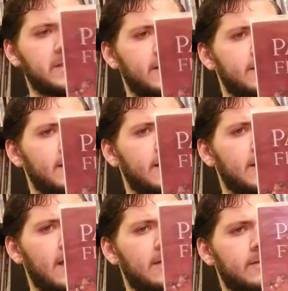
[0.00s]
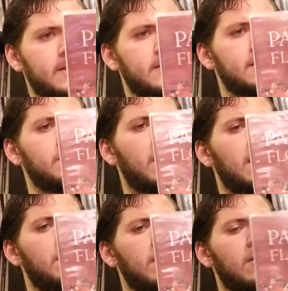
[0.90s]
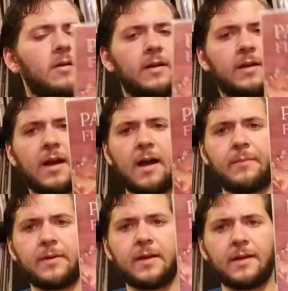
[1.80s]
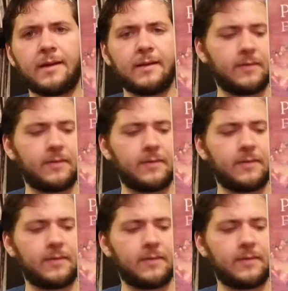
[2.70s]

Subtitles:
of this. I think this is my American copy, and I have